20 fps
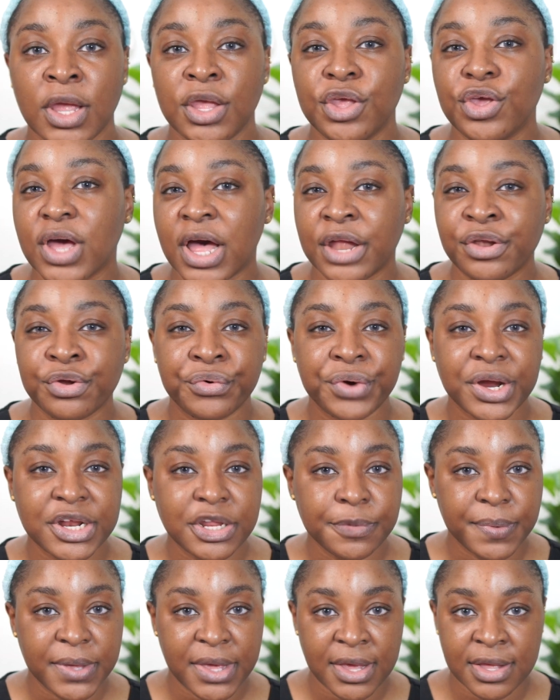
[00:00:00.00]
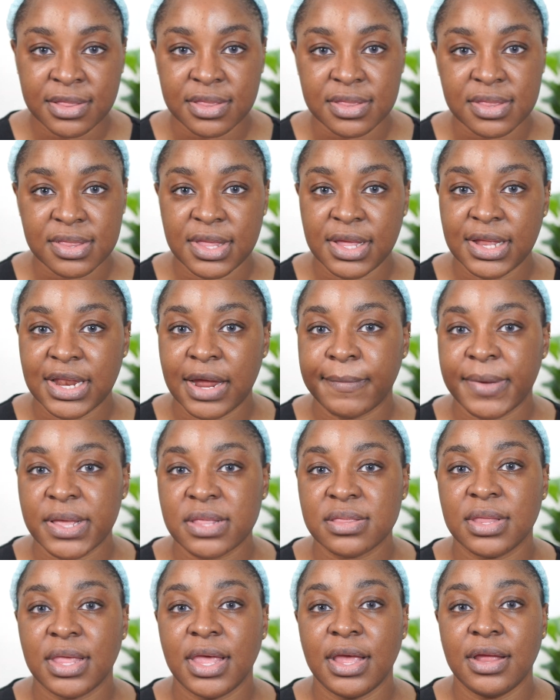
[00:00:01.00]
You can already begin to see that my
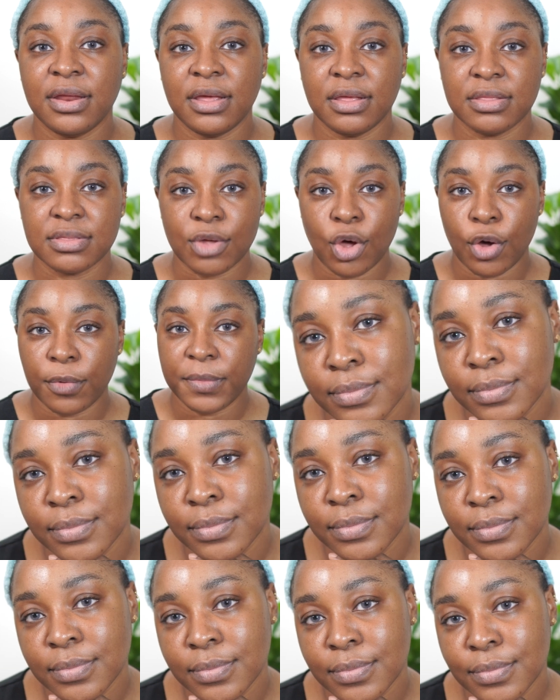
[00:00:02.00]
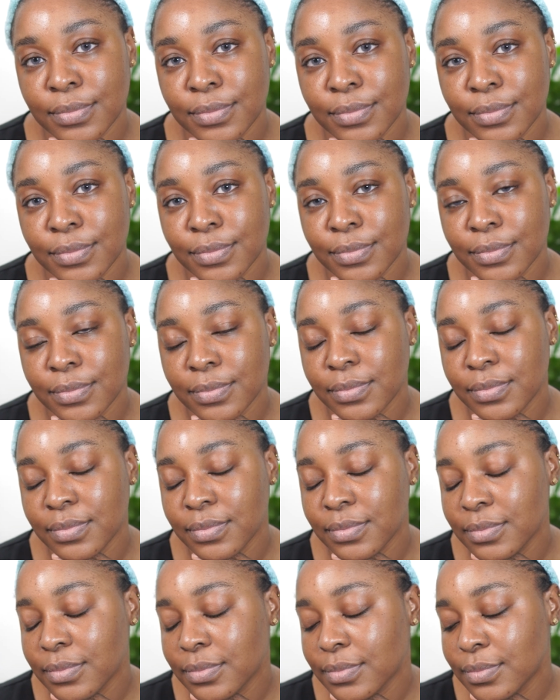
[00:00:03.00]
skin is coming alive, it's looking more
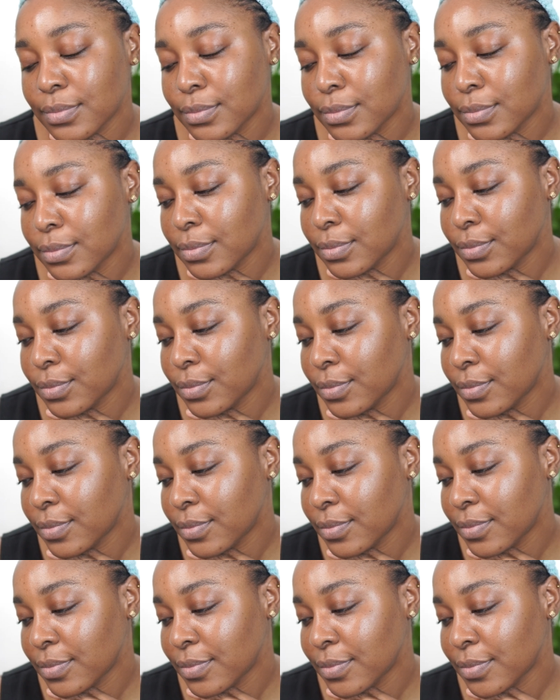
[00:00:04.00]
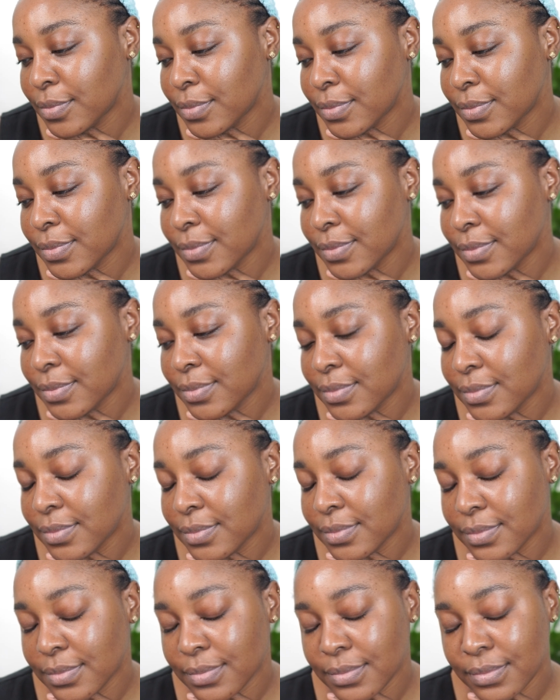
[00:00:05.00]
healthy, it's glowing,
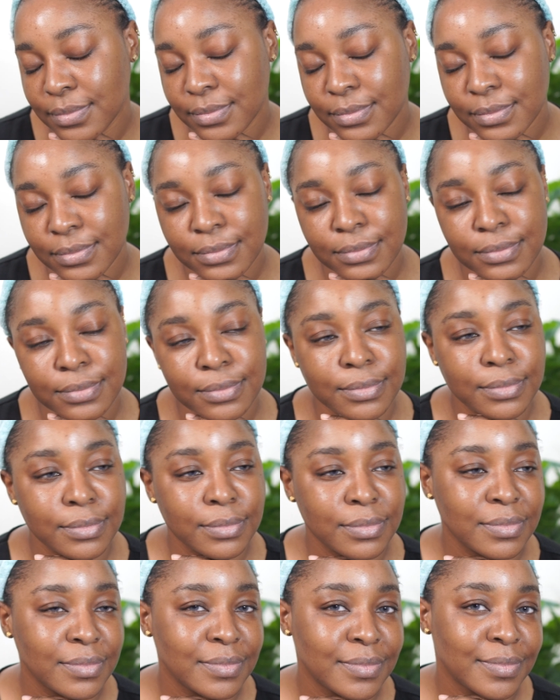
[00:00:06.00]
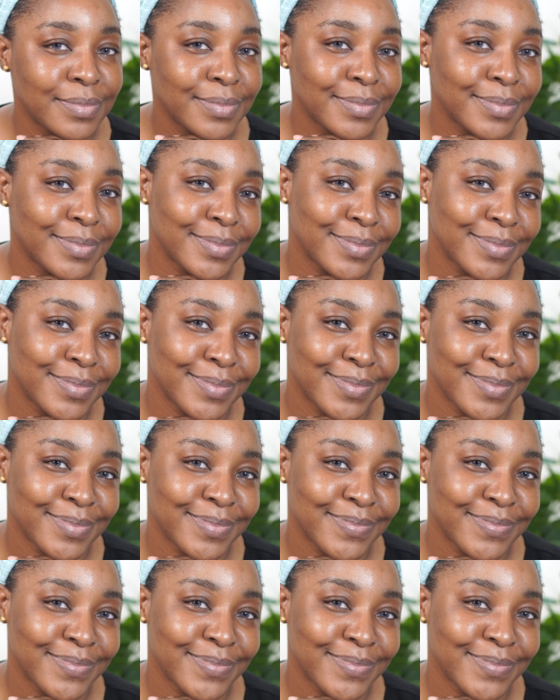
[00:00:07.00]
it looks really good as